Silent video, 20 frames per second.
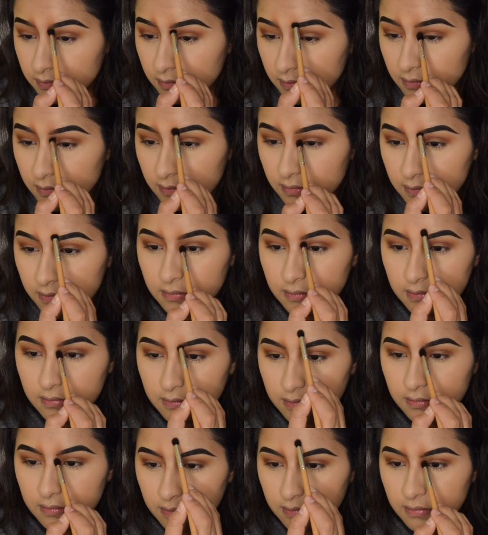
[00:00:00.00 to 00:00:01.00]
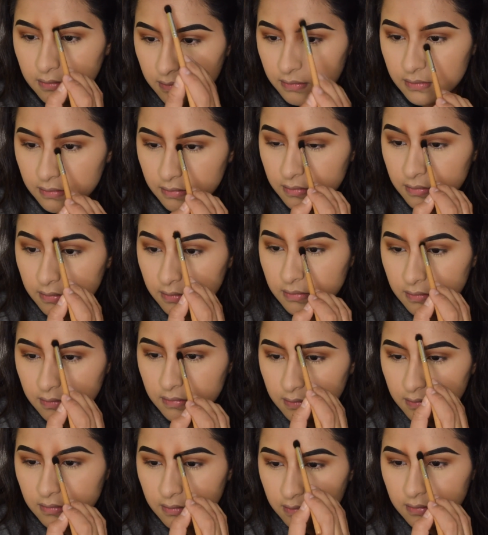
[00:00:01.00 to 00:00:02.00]
Someplace.
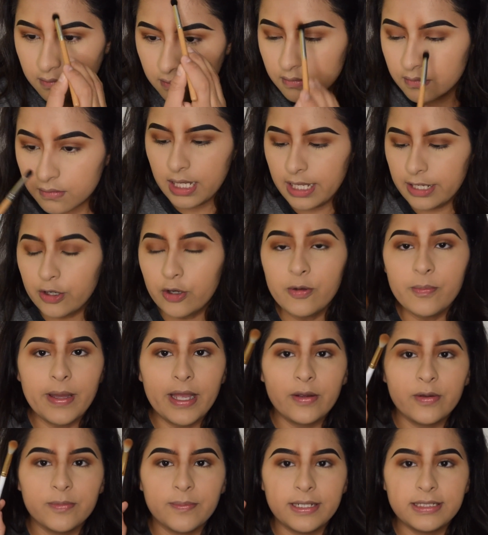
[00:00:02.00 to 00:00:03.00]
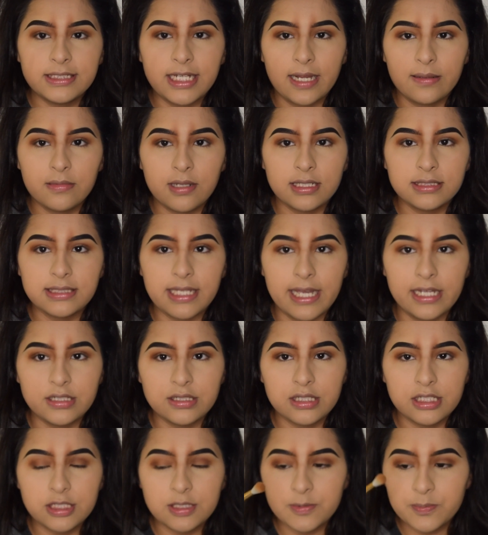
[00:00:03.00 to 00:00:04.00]
And going back with my Time Los
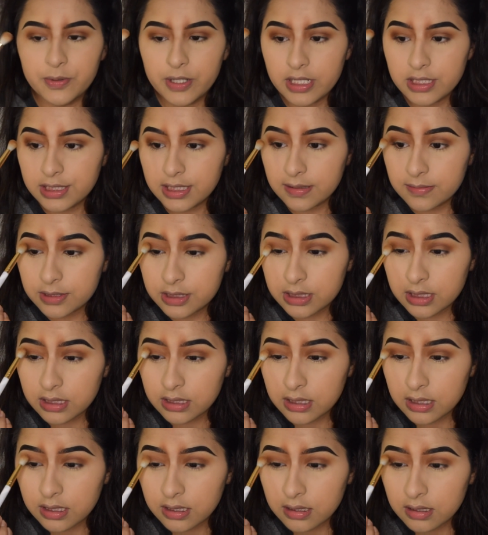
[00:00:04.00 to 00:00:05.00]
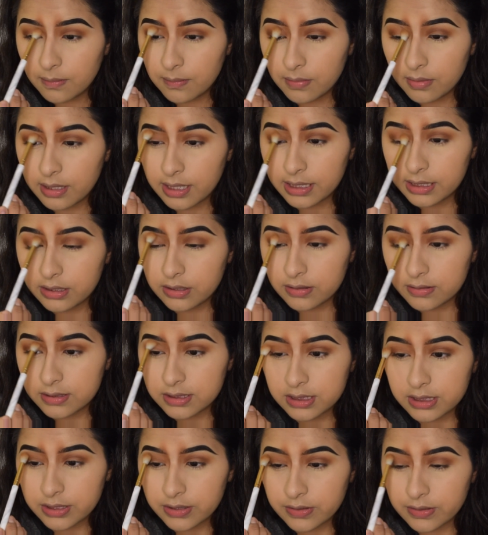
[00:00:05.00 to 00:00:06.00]
Angeles brush, I'm just going to blend
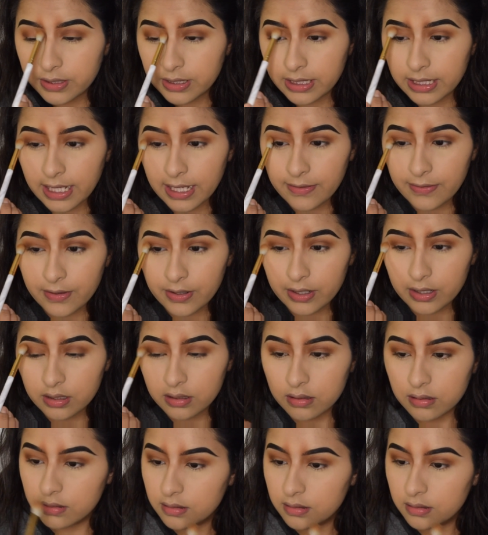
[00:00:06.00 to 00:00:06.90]
those two together.